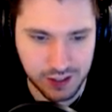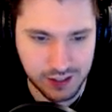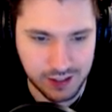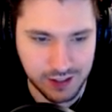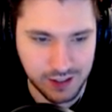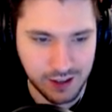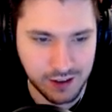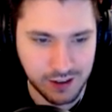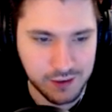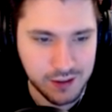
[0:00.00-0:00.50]

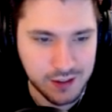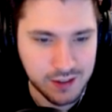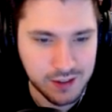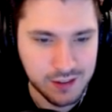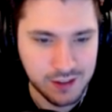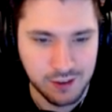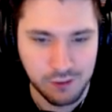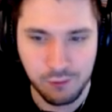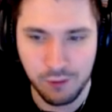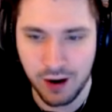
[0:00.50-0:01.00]
fucking know.
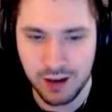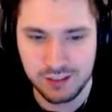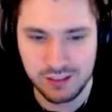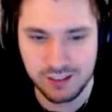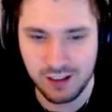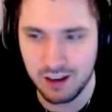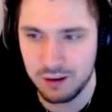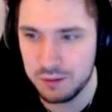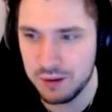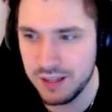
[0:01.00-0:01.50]
What
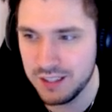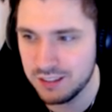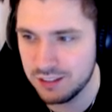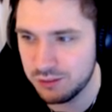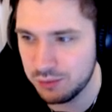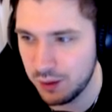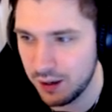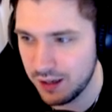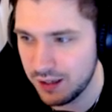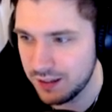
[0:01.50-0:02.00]
is going on with
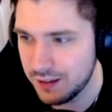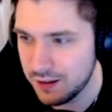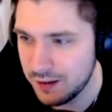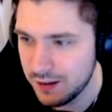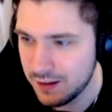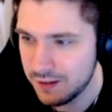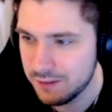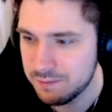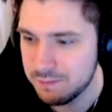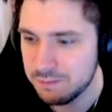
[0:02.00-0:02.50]
this one?
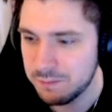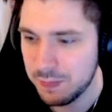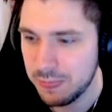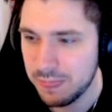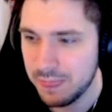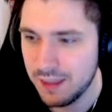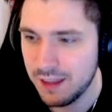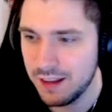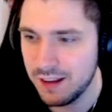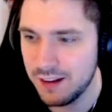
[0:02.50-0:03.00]

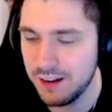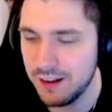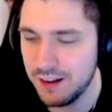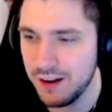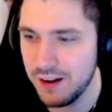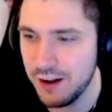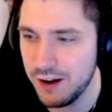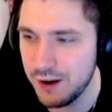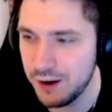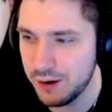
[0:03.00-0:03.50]

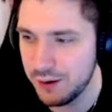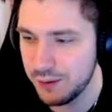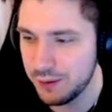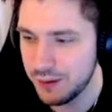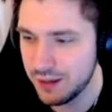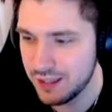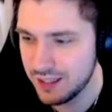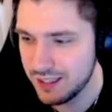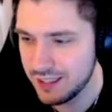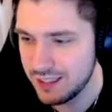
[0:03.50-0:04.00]

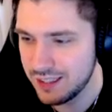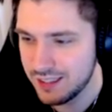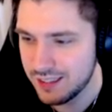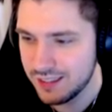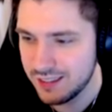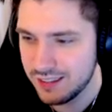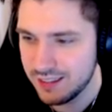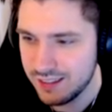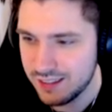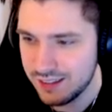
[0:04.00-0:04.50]
Ew,
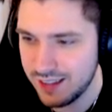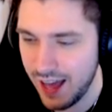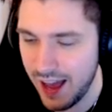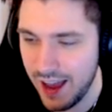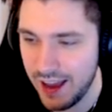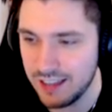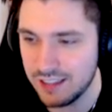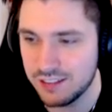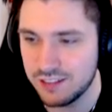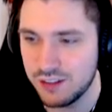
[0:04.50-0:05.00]

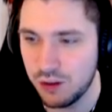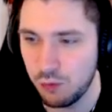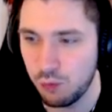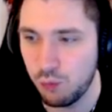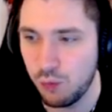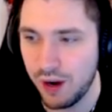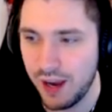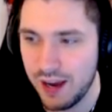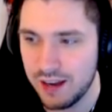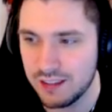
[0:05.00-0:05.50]
that is the
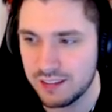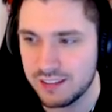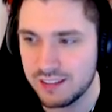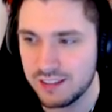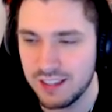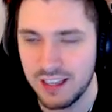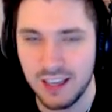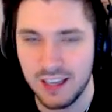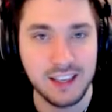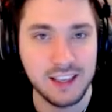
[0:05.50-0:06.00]

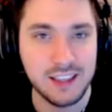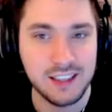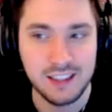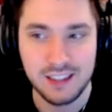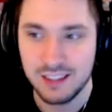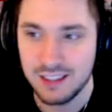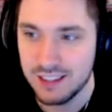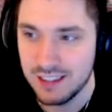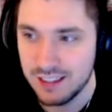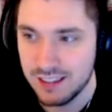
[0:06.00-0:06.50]
weirdest thing,
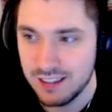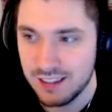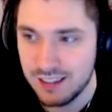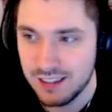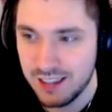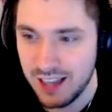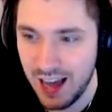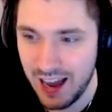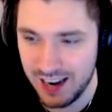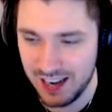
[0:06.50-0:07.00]

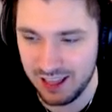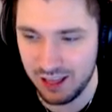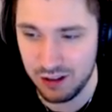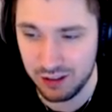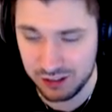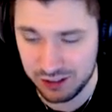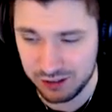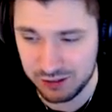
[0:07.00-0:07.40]
and it